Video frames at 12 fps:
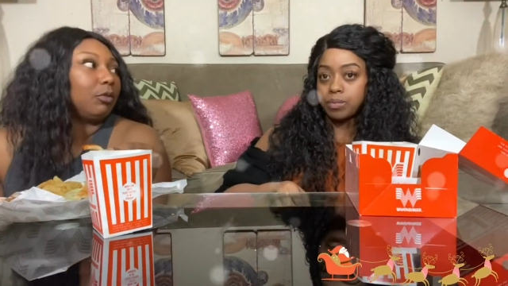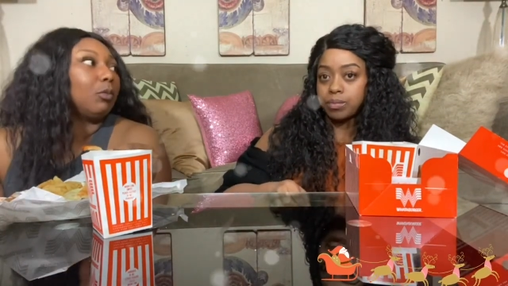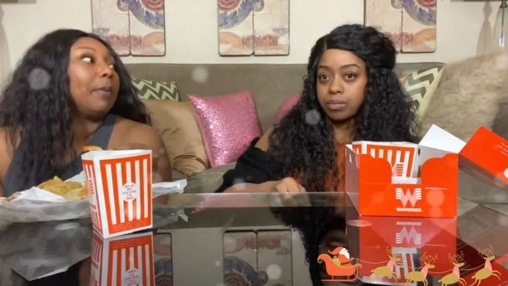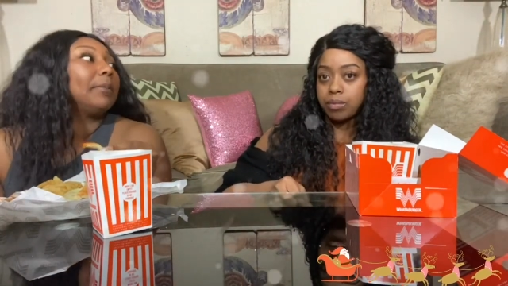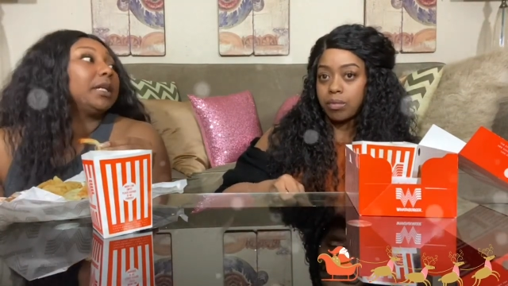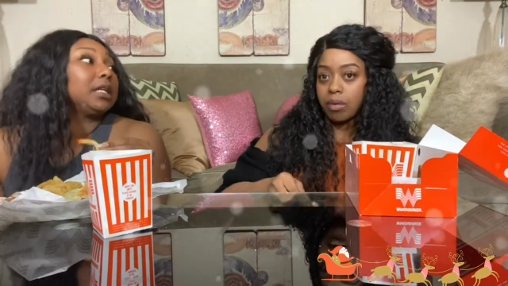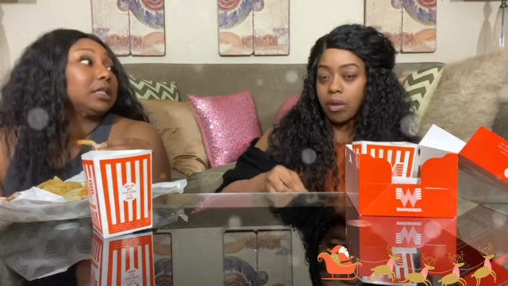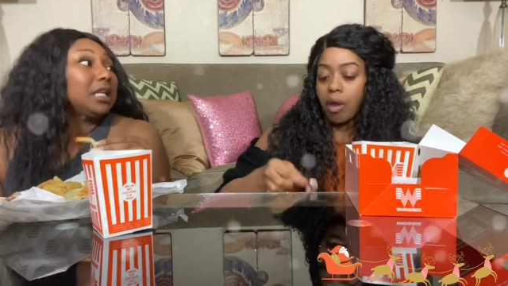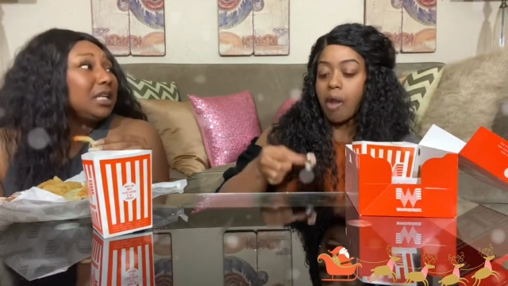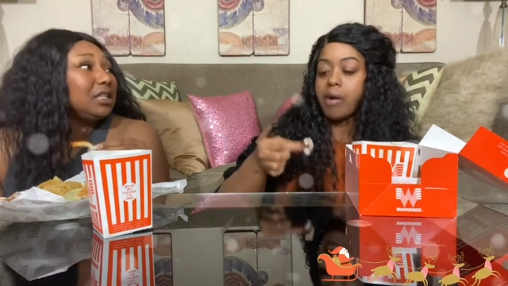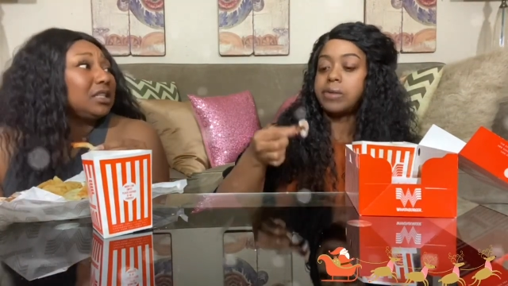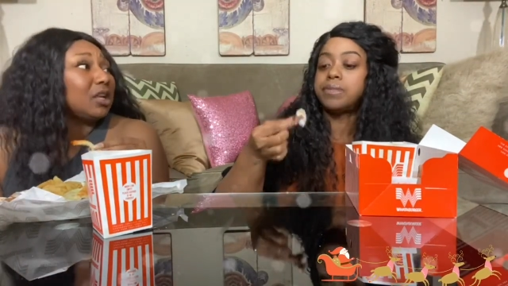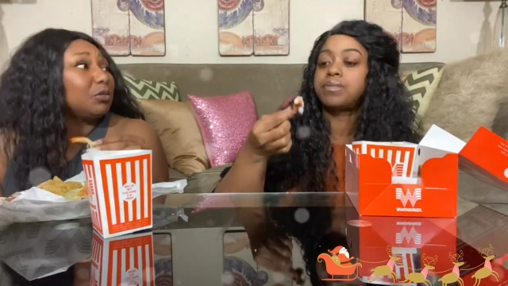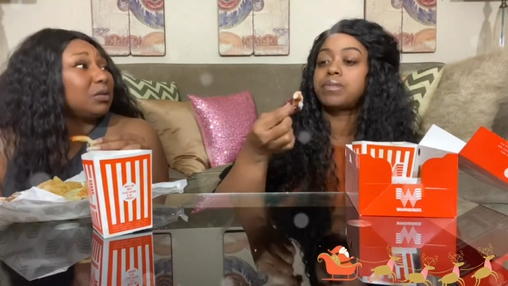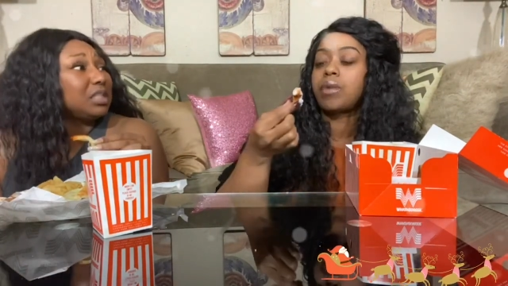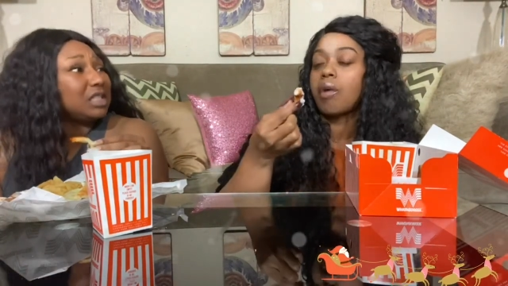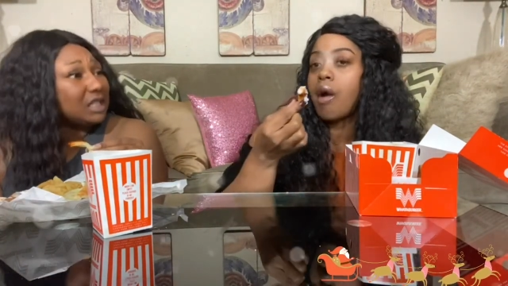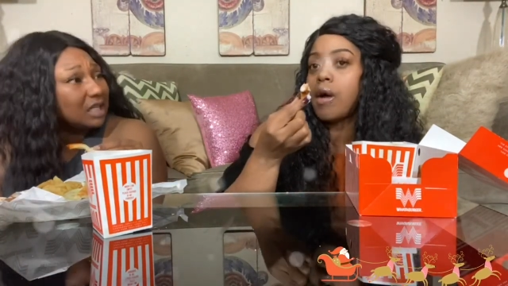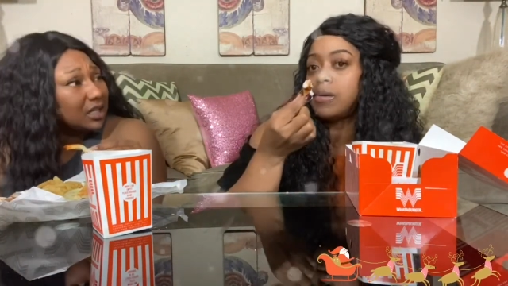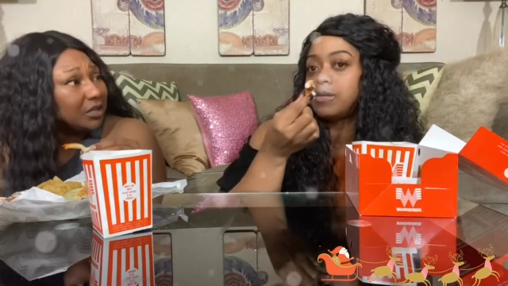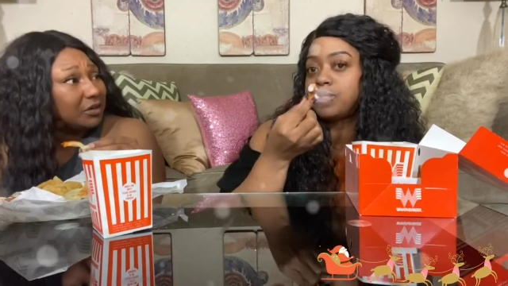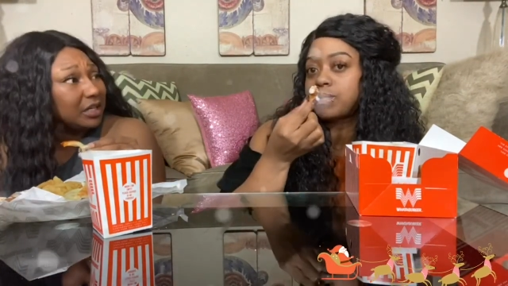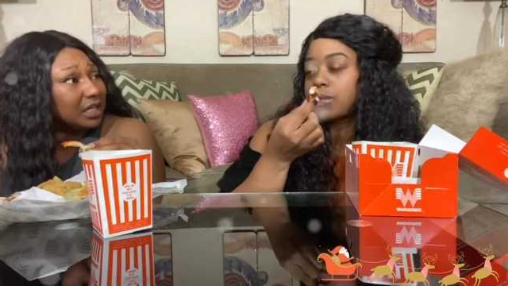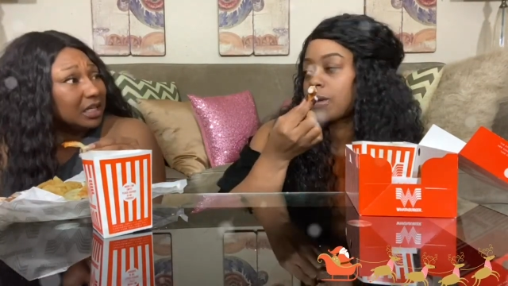Speaker 1: one because he's so
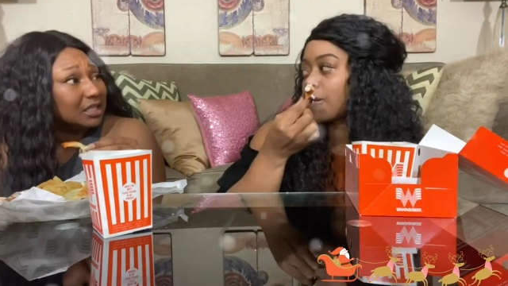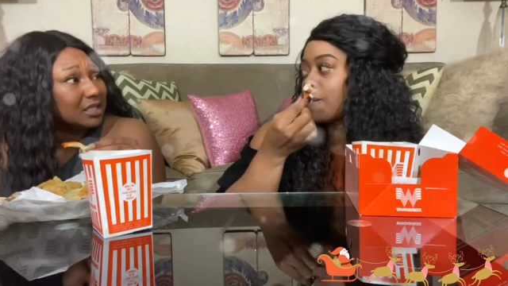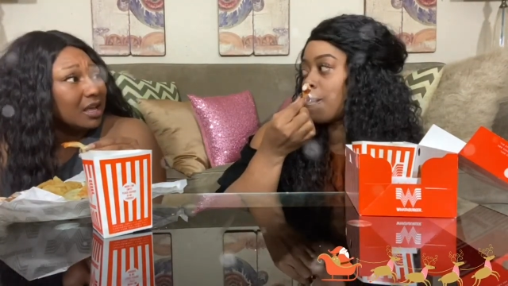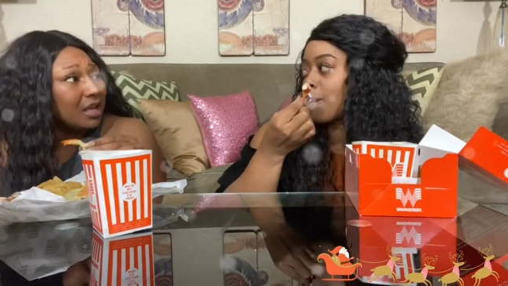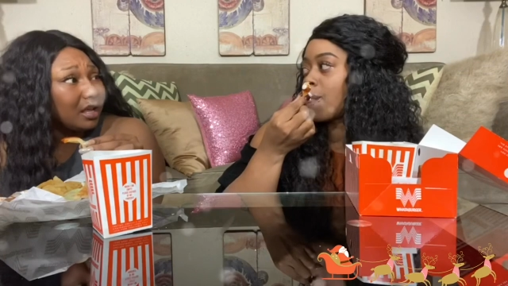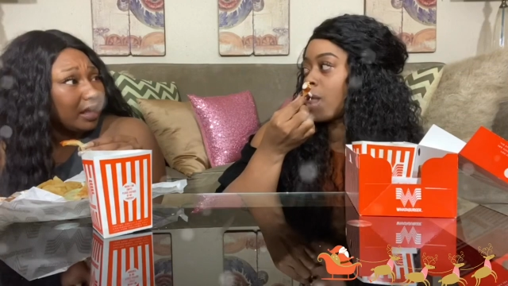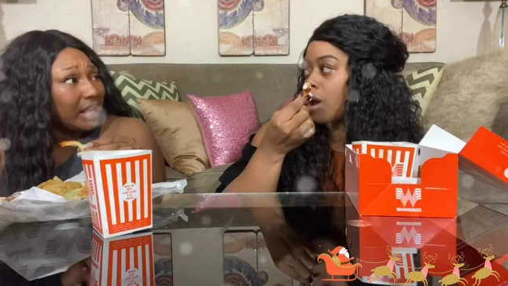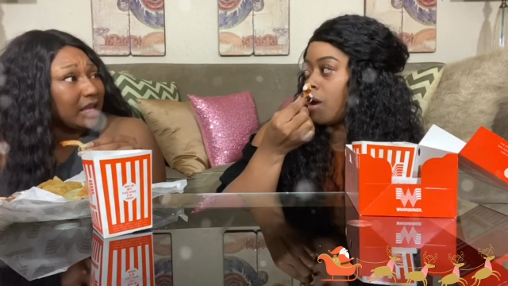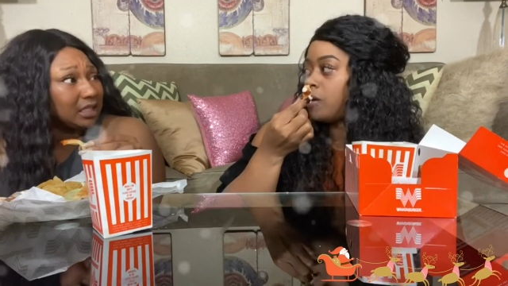serious at